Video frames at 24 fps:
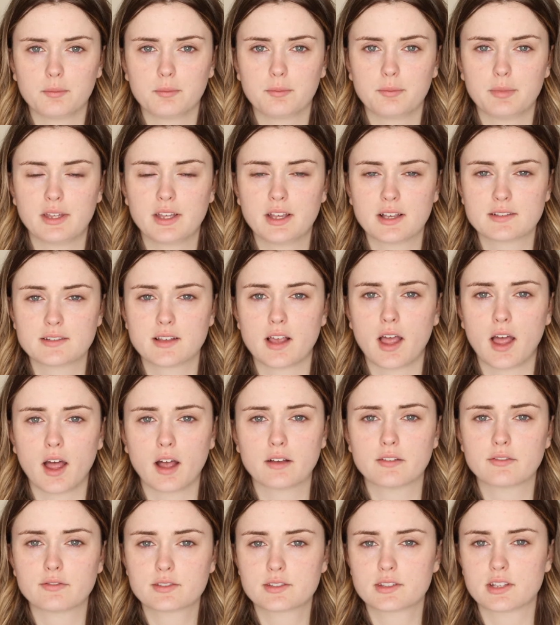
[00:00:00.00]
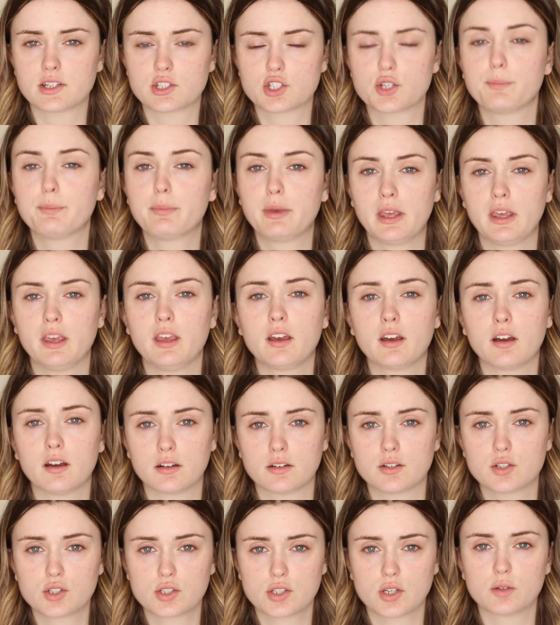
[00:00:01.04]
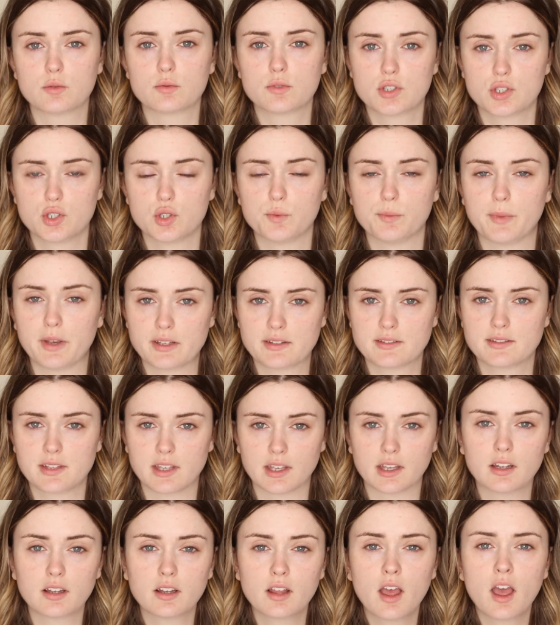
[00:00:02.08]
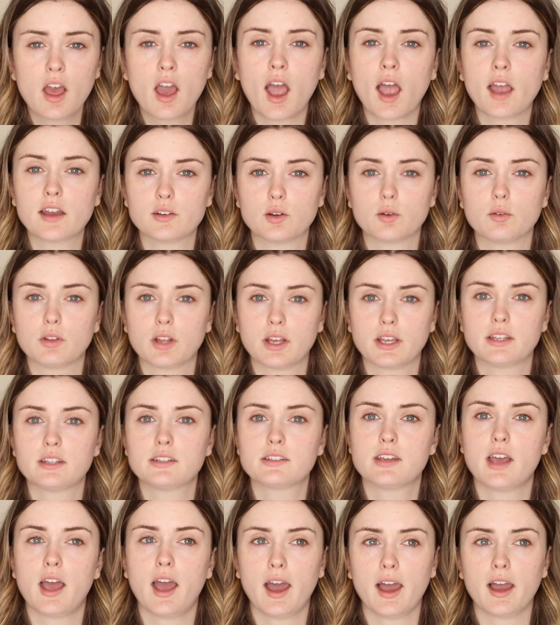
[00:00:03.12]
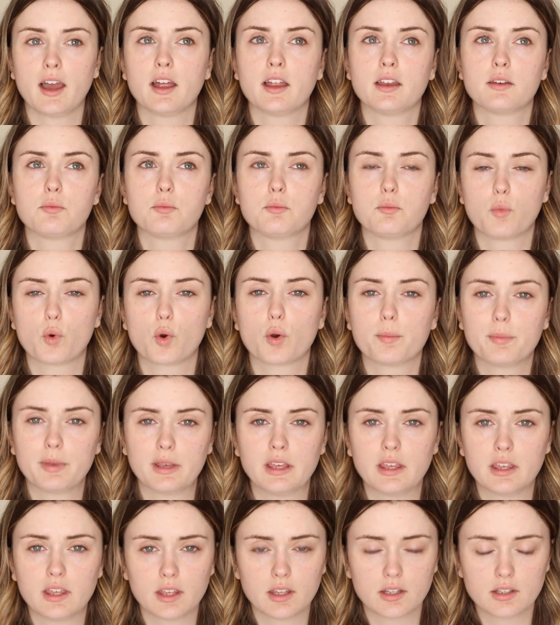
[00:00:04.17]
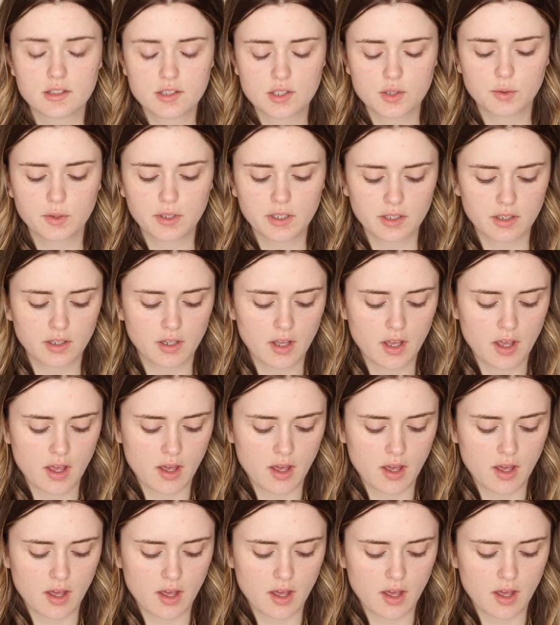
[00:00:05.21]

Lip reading: because I have such a pink undertone to my skin. I don't like to add more pink into it.